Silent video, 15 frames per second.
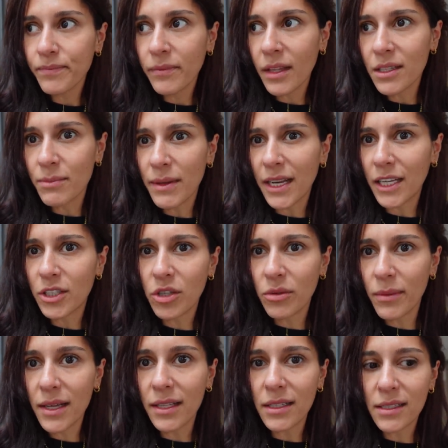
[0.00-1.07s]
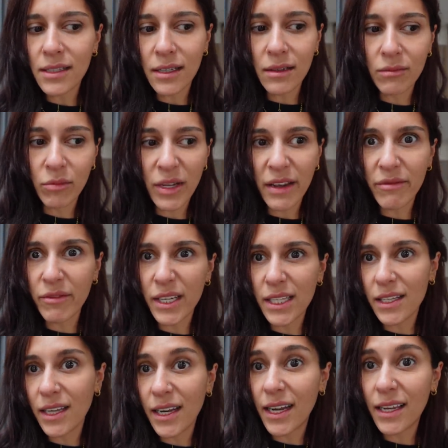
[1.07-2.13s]
It's been like 2 months and we haven't really
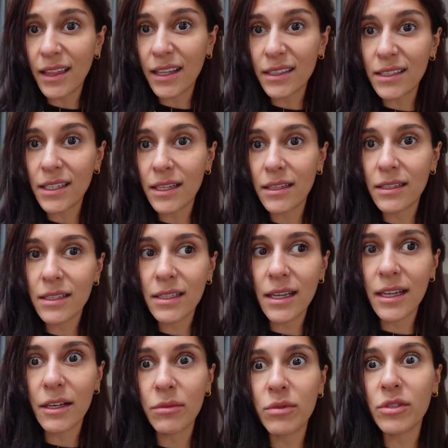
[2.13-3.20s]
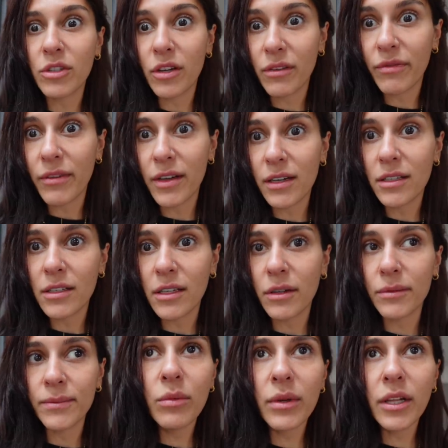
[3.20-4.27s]
done anything since. And it was good fun.
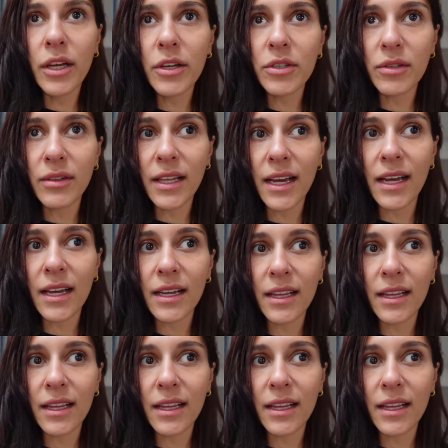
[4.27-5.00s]
So we'll go do that.